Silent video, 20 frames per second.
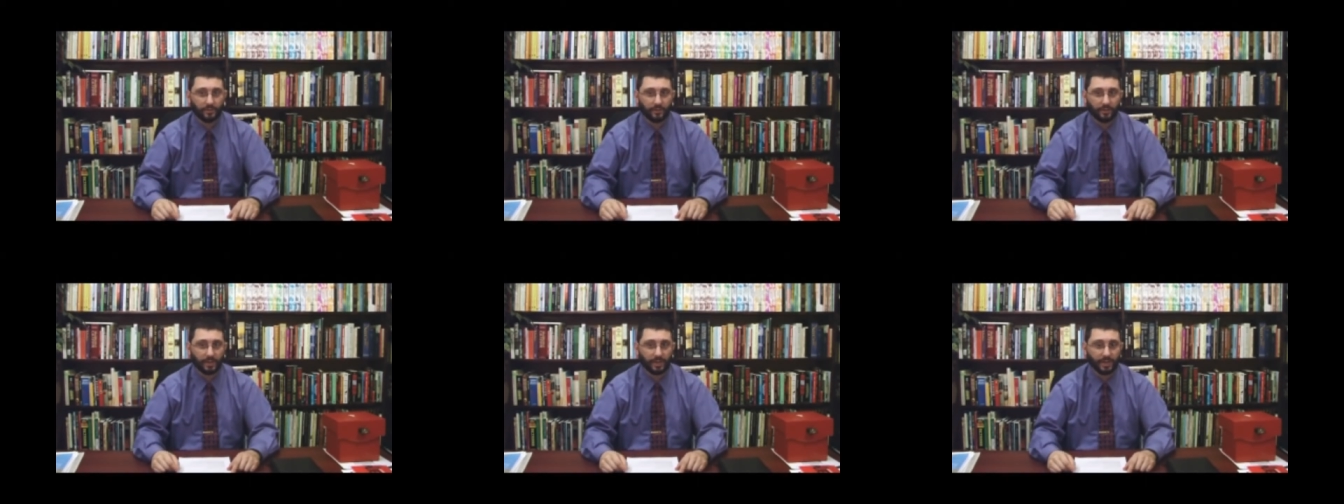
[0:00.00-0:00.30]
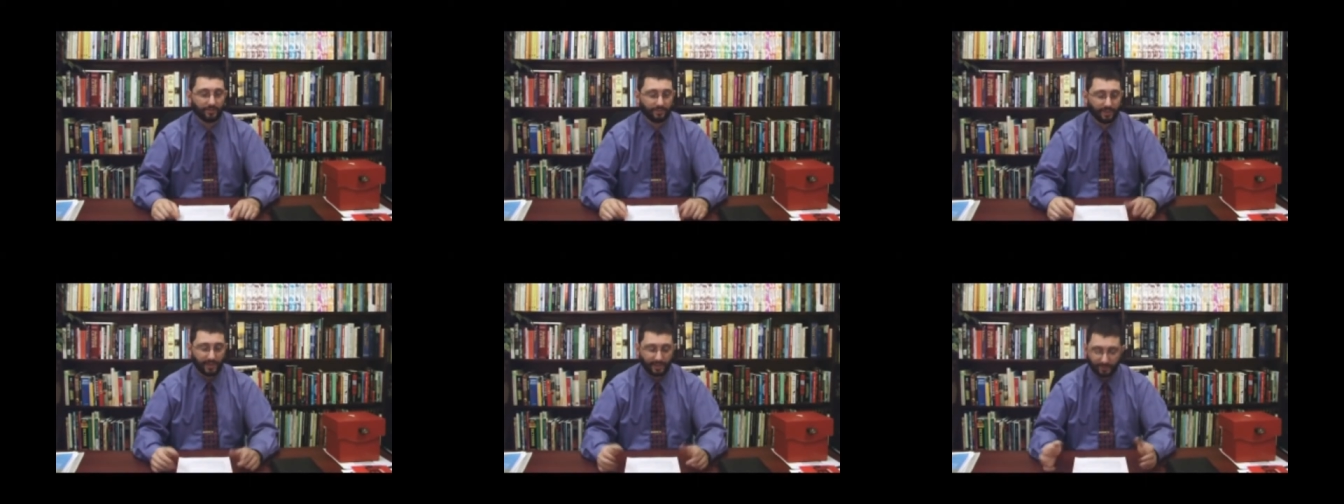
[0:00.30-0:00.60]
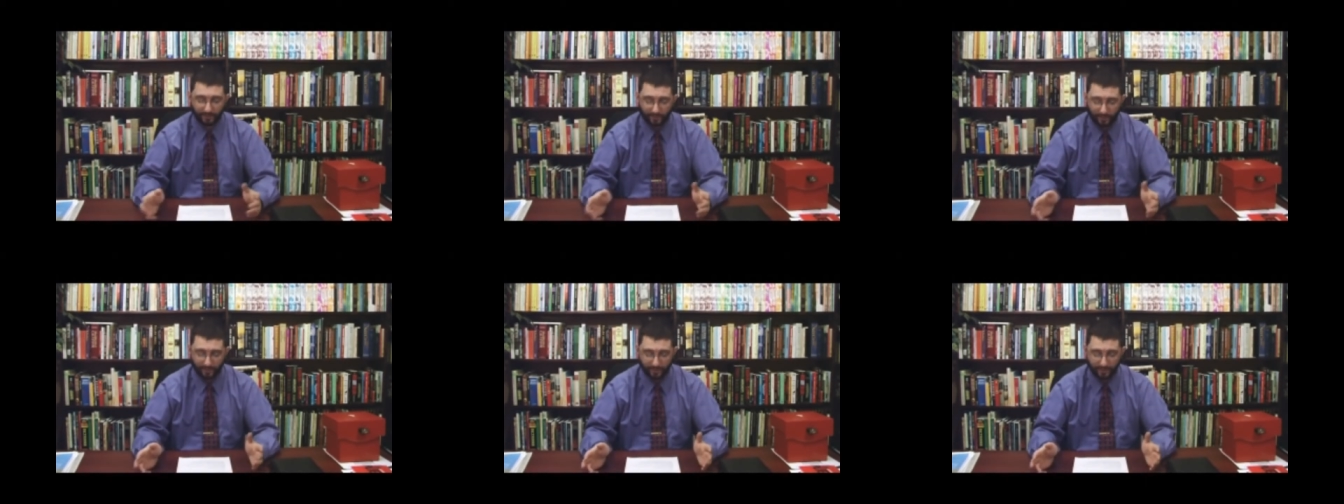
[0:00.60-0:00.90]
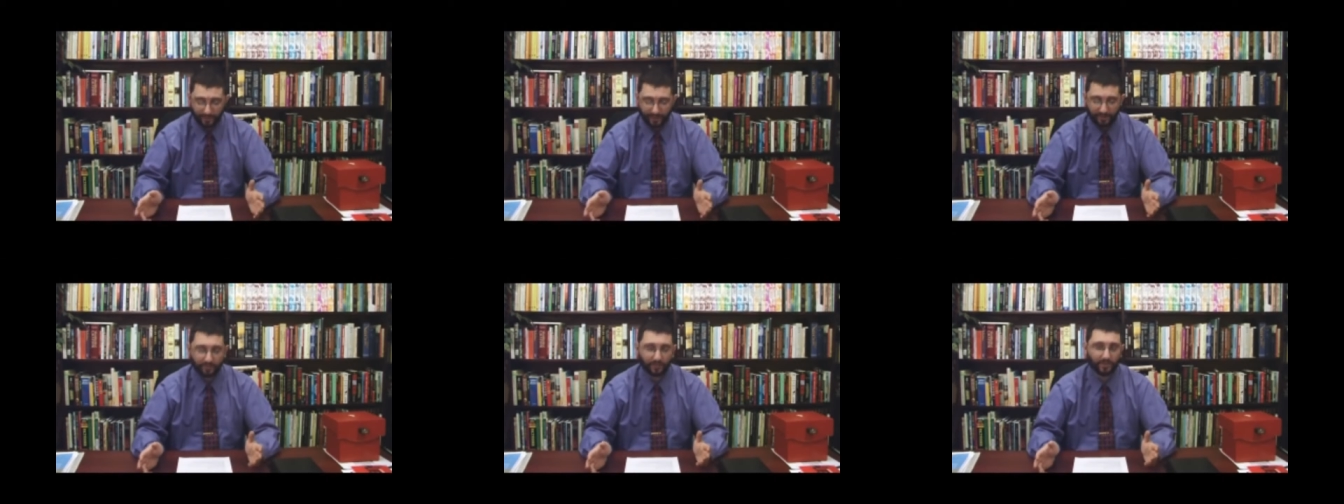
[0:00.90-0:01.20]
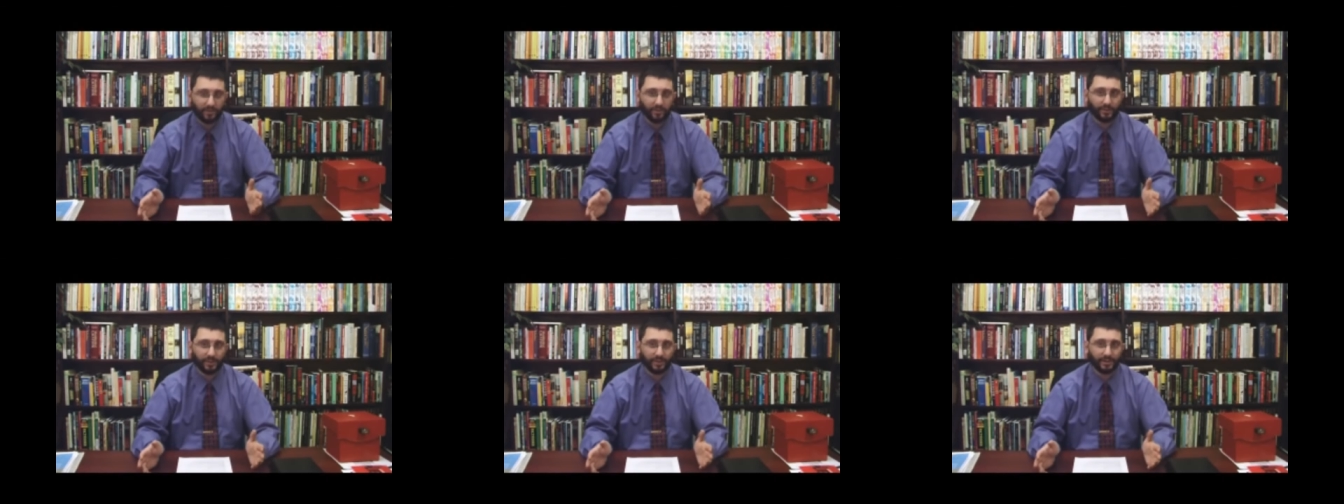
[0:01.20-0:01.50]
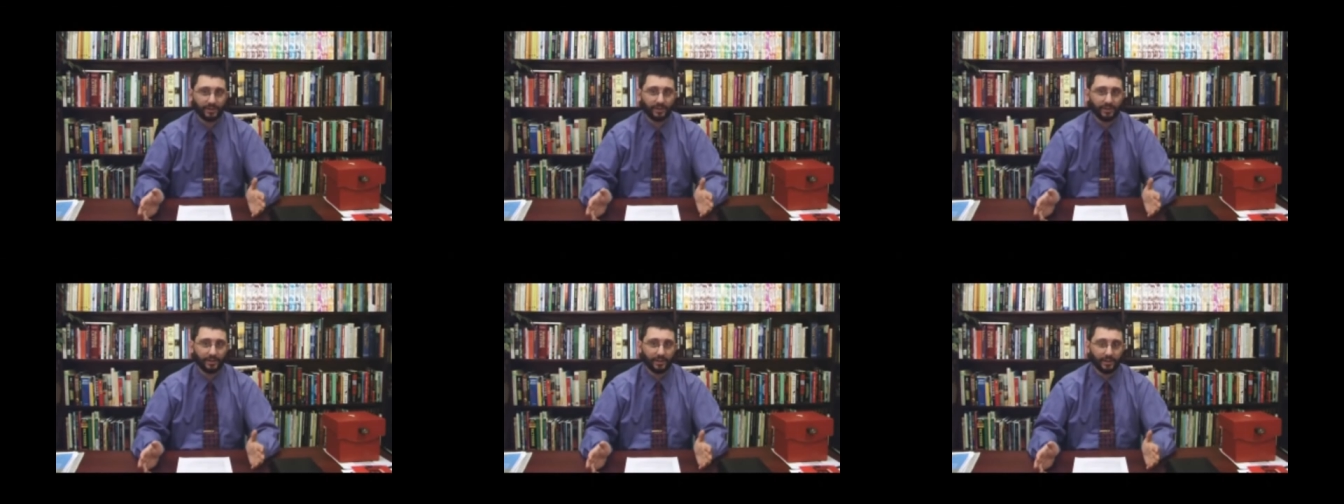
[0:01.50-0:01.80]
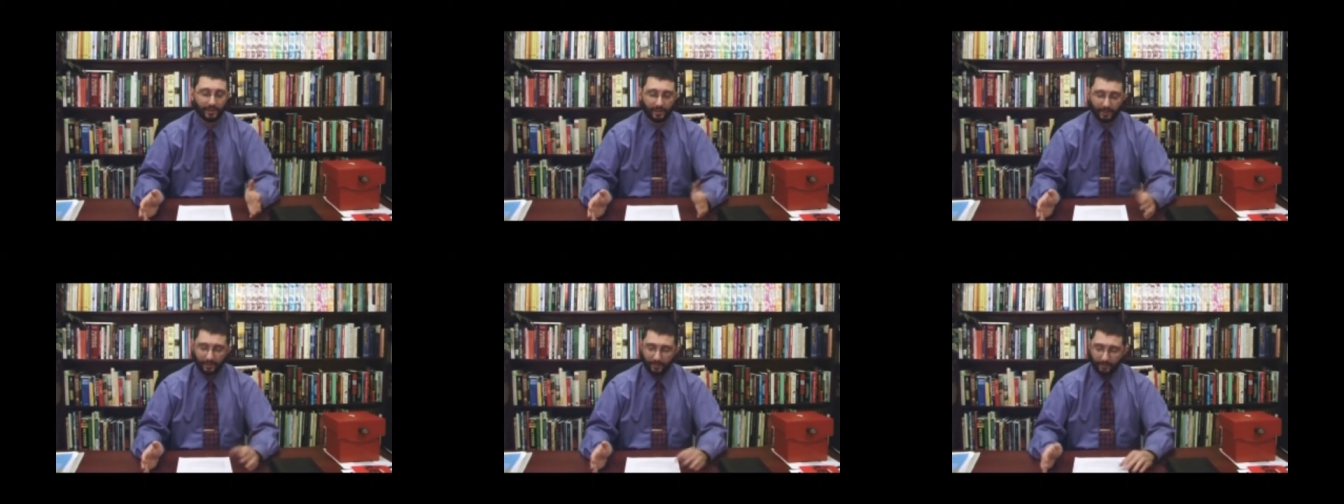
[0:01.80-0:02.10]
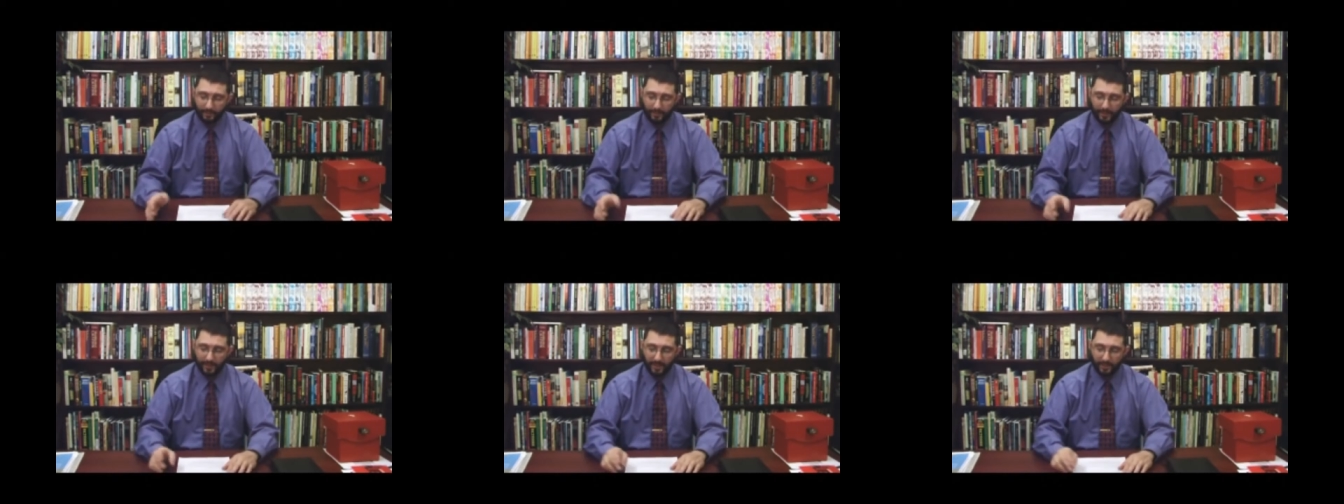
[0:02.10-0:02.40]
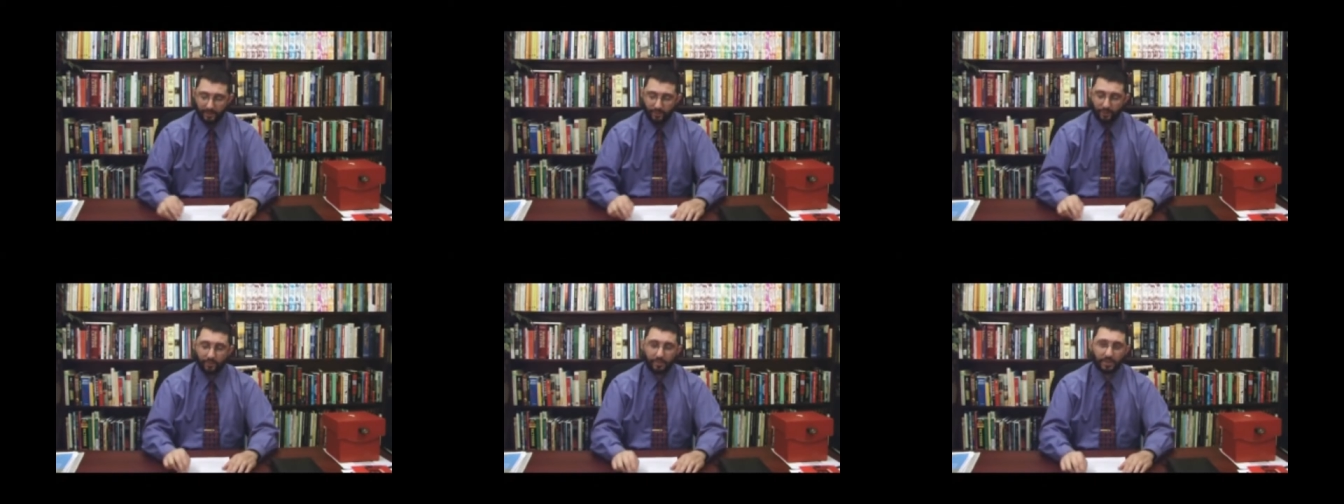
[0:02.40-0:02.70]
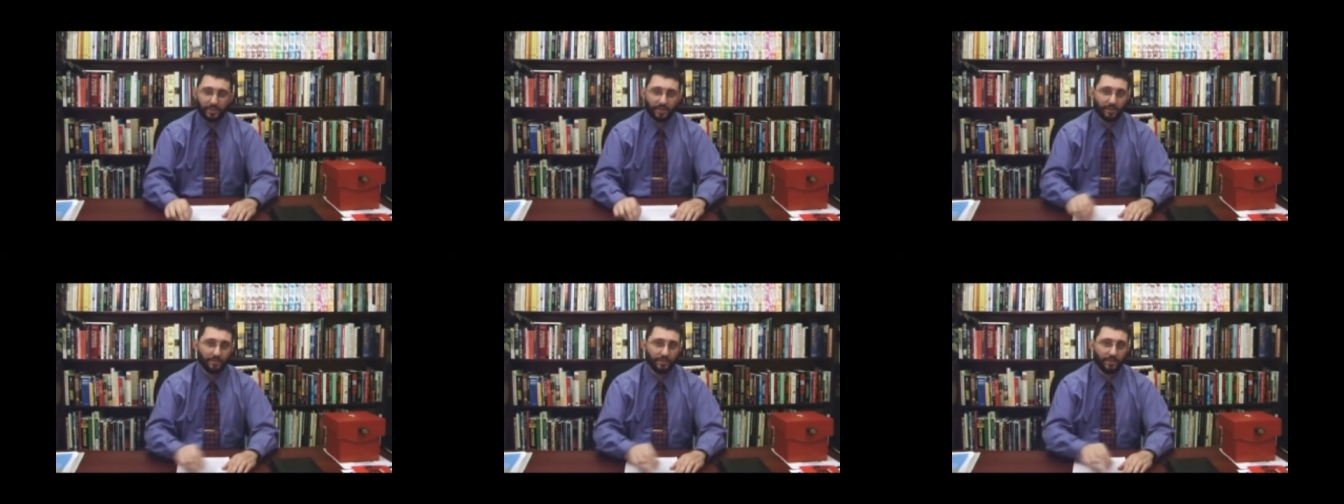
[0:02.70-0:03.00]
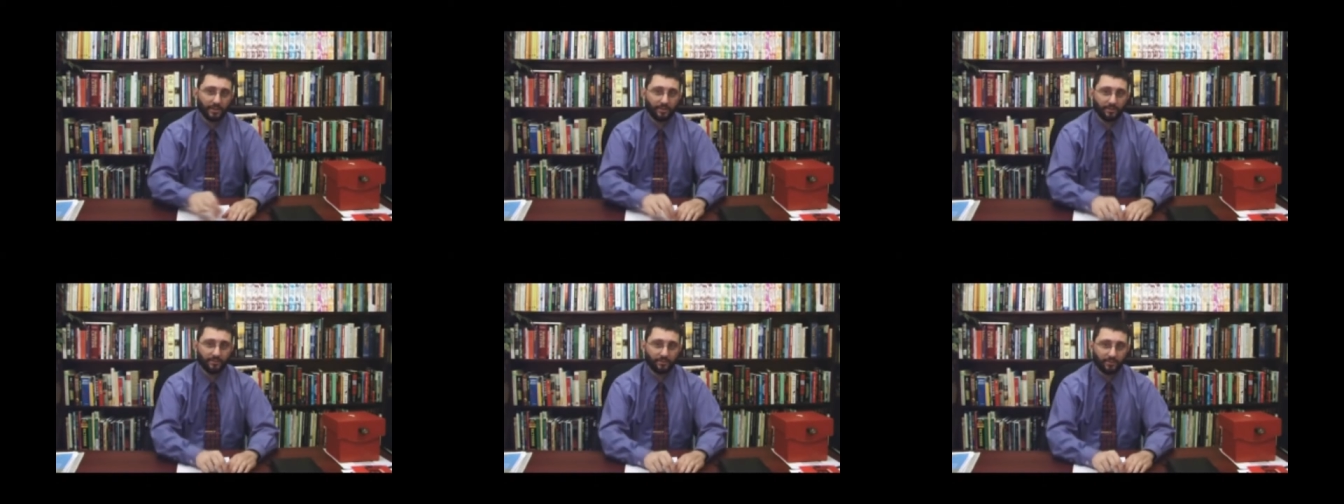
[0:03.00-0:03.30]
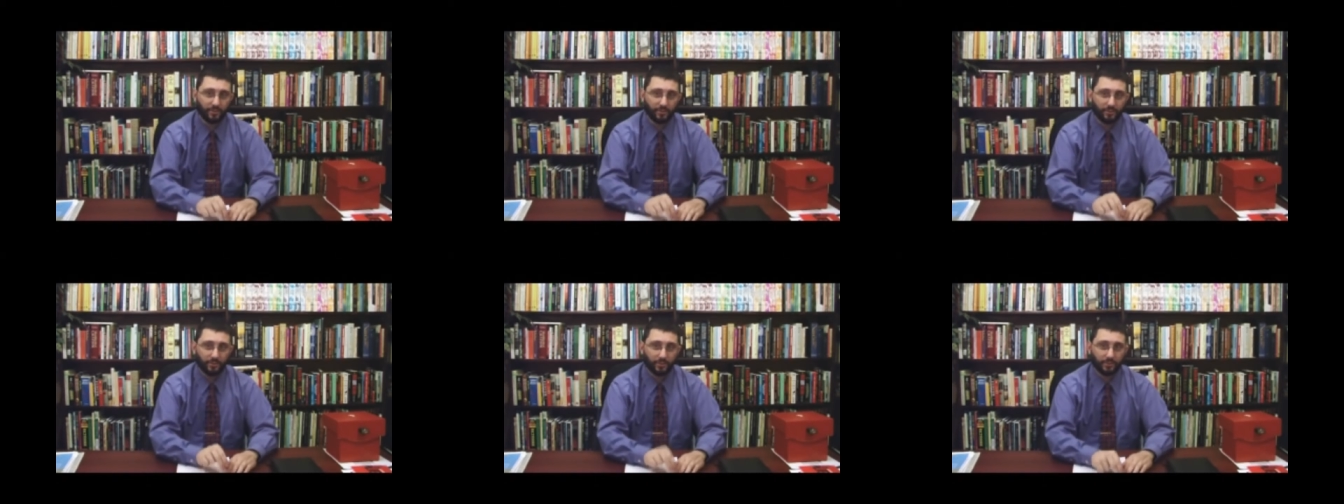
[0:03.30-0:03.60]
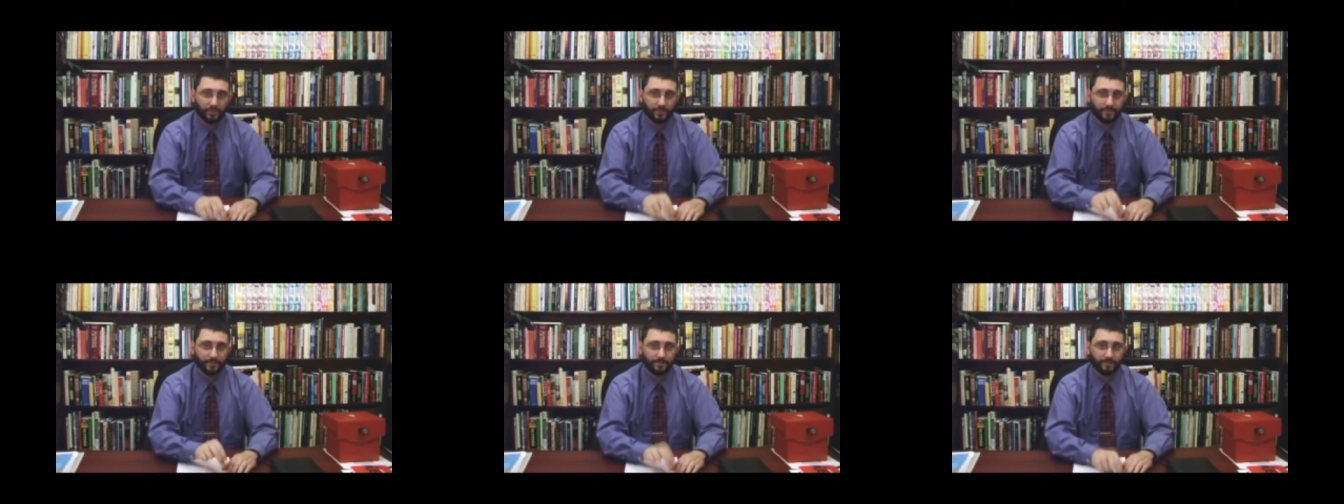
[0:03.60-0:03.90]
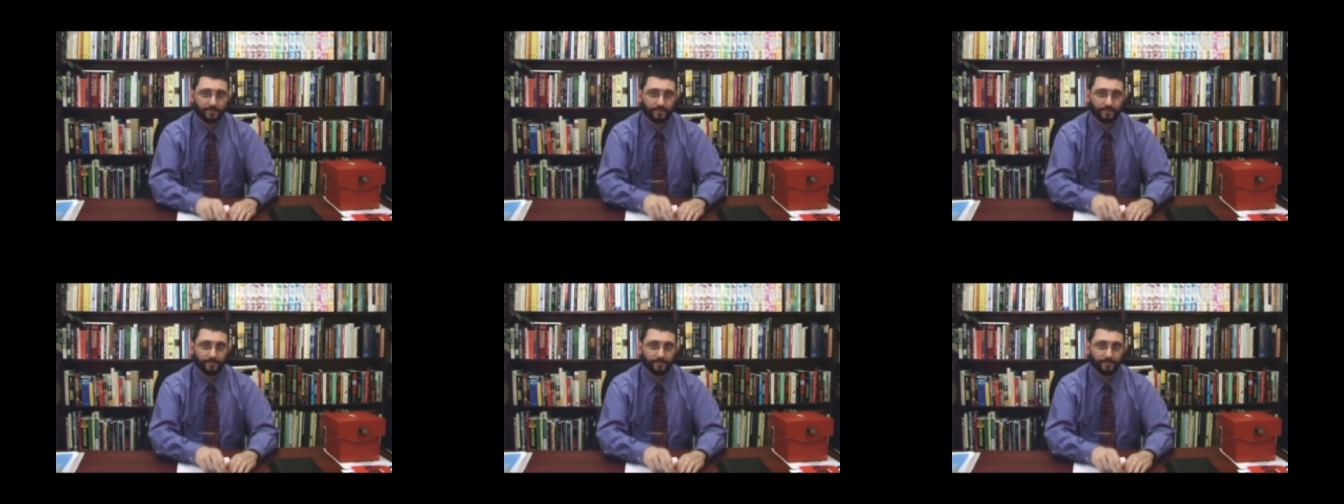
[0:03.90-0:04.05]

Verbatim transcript: Okay, if that's all you're ever doing, then you are becoming unfruitful.